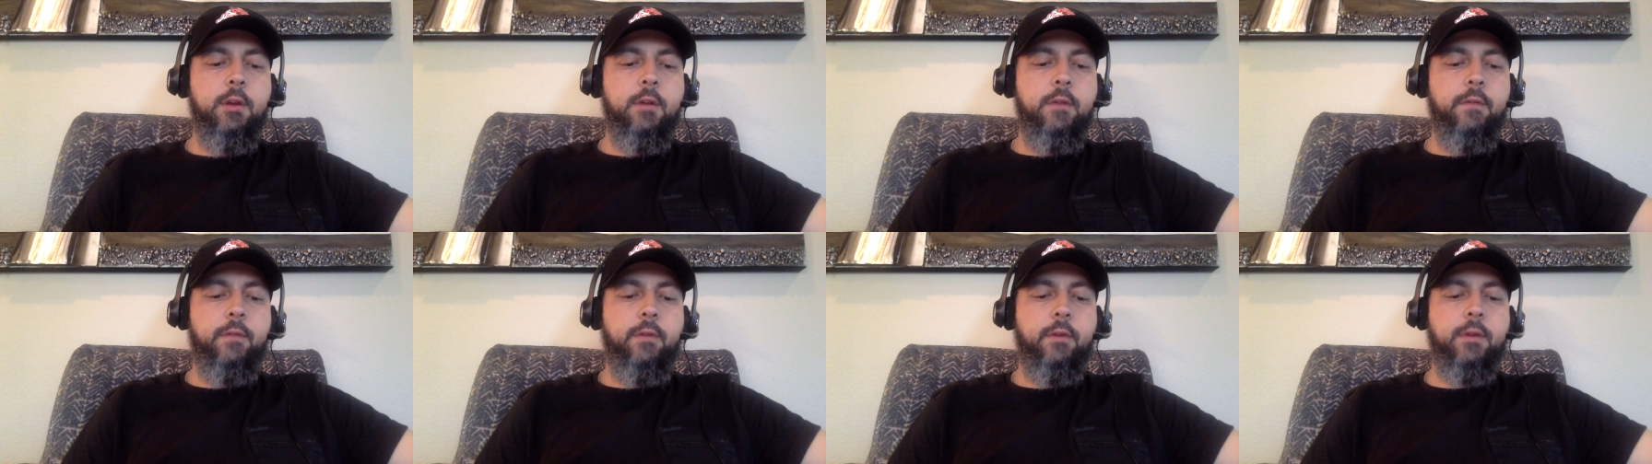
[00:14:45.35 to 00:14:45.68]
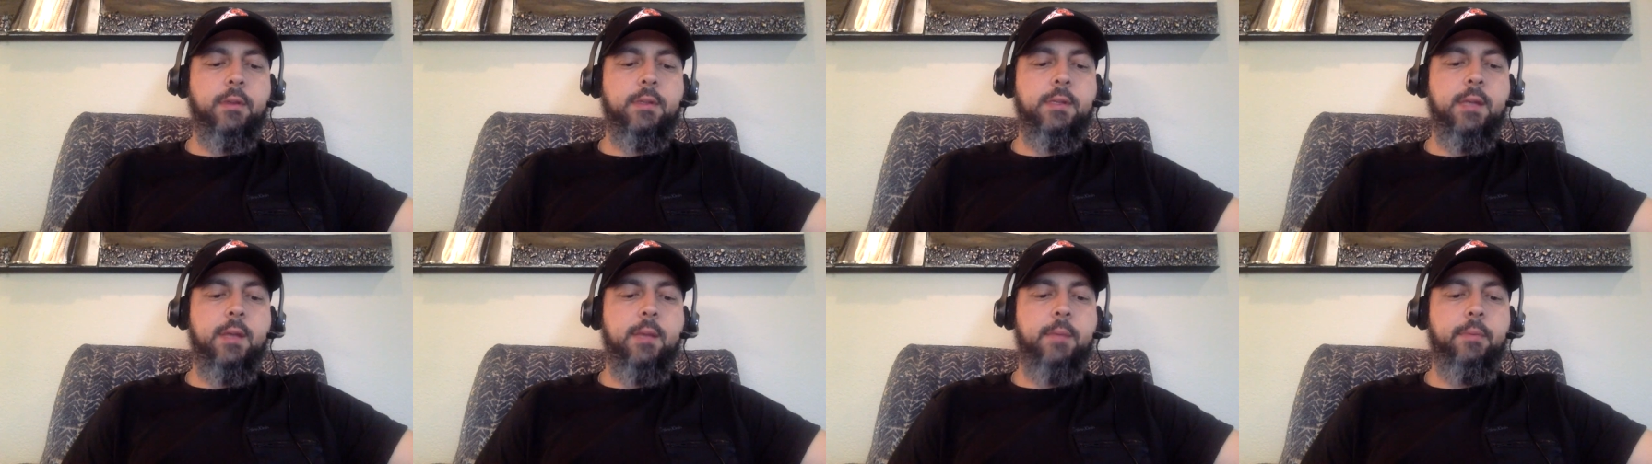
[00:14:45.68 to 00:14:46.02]
For
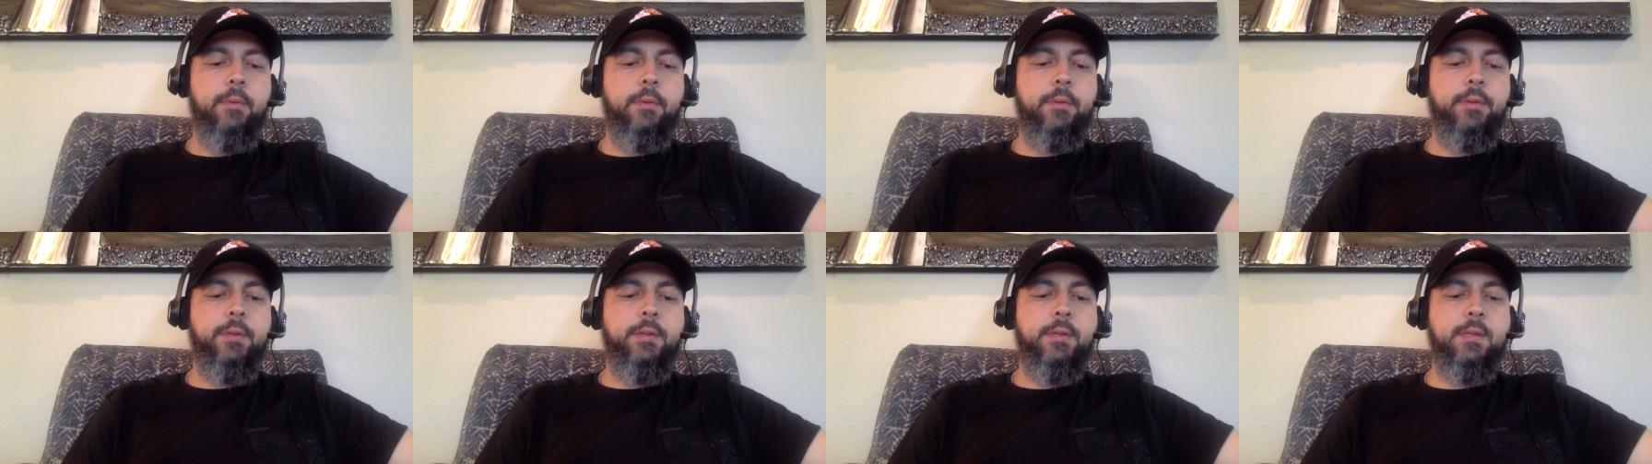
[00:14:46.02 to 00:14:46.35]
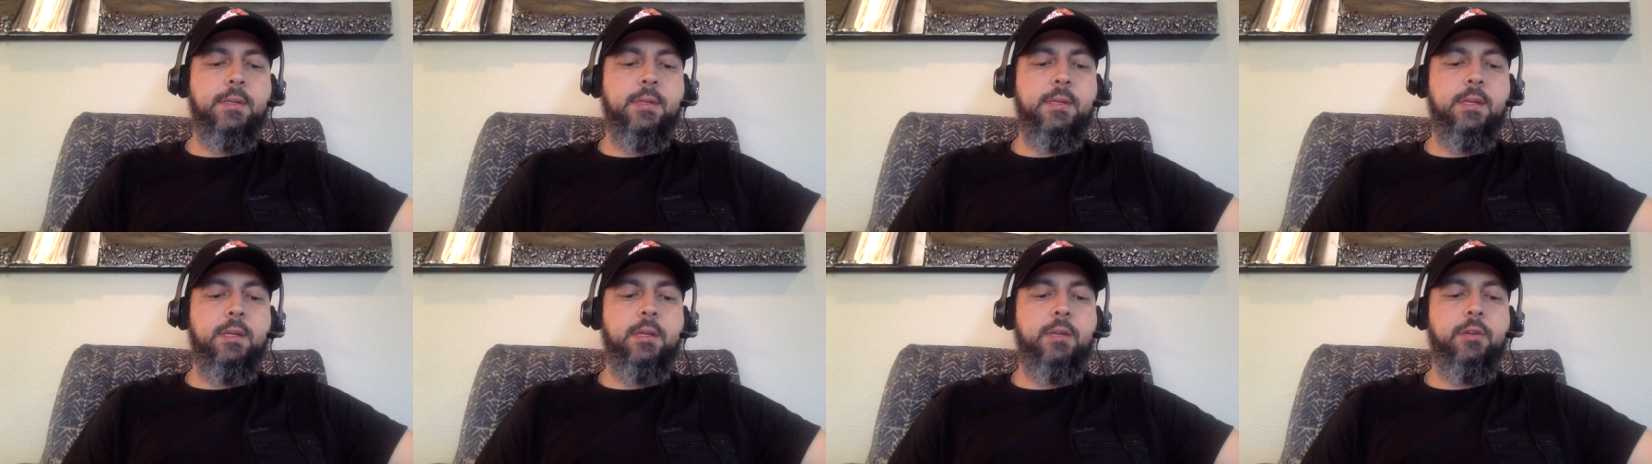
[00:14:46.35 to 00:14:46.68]
example, to
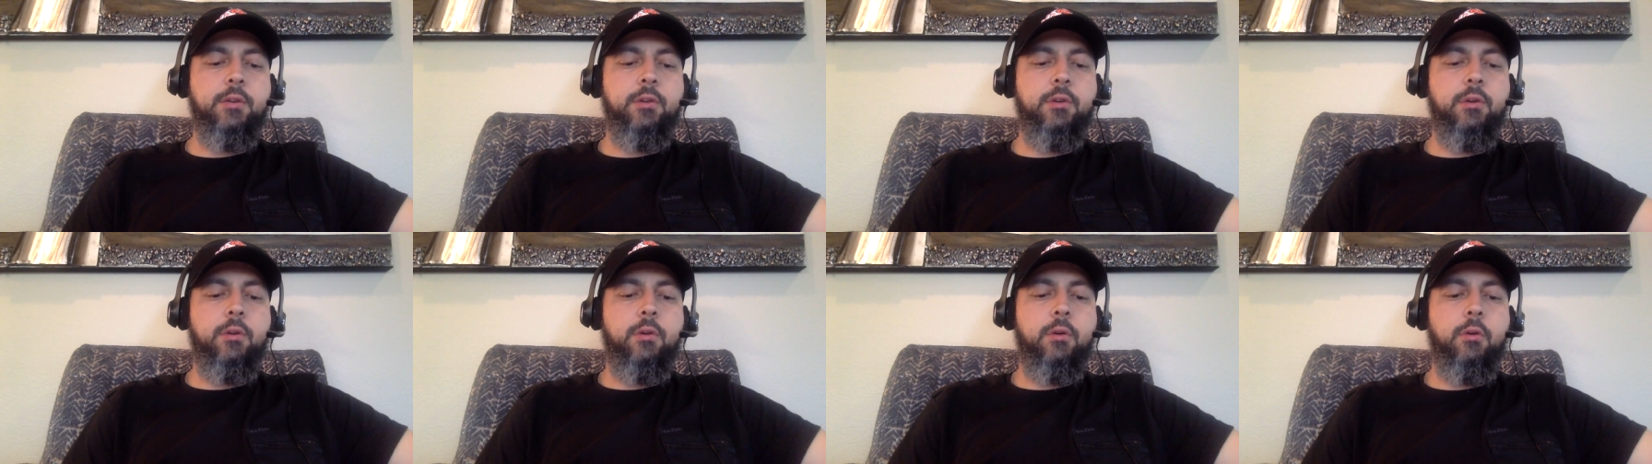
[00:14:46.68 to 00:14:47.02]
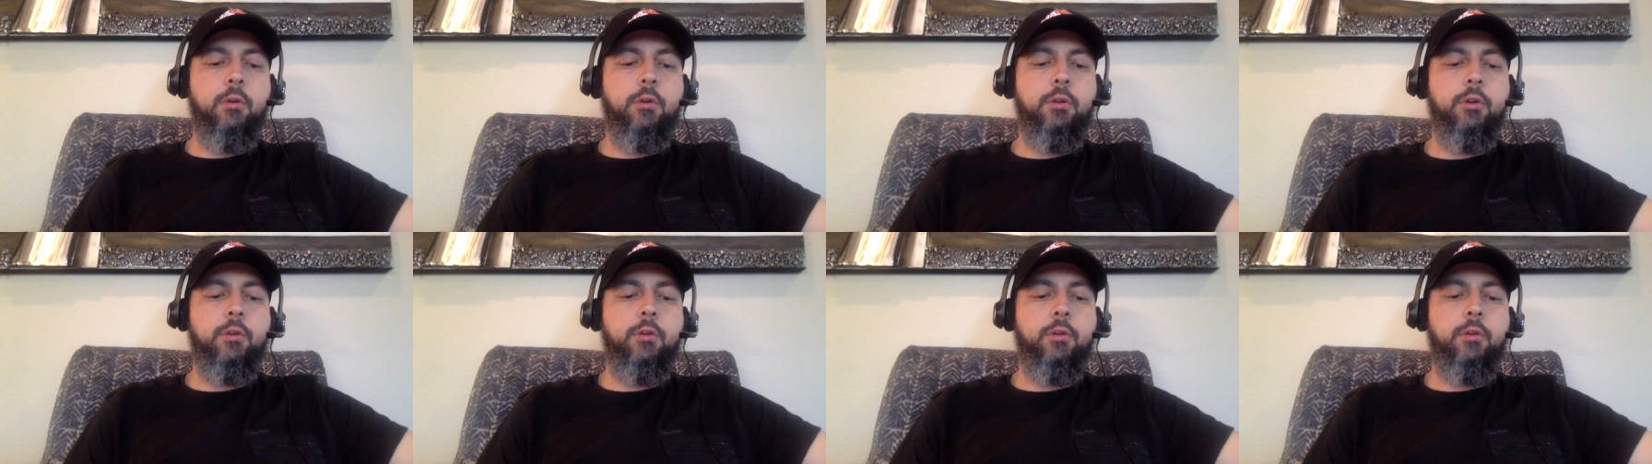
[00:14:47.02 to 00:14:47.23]
senior or